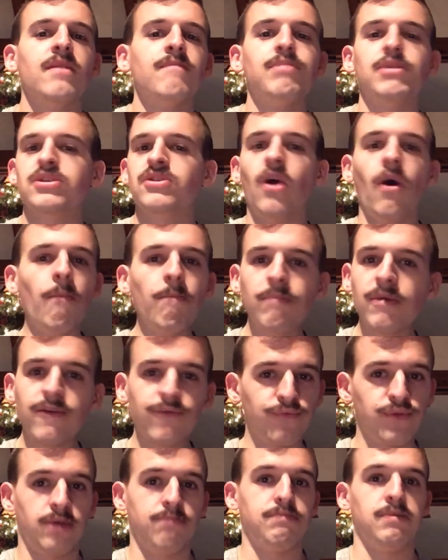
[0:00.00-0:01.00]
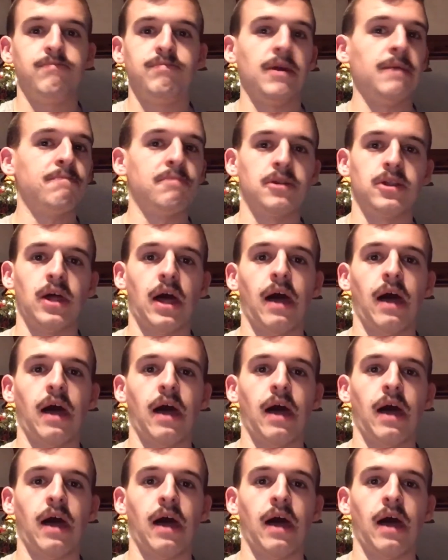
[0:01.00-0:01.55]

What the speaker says: but don't be flipping people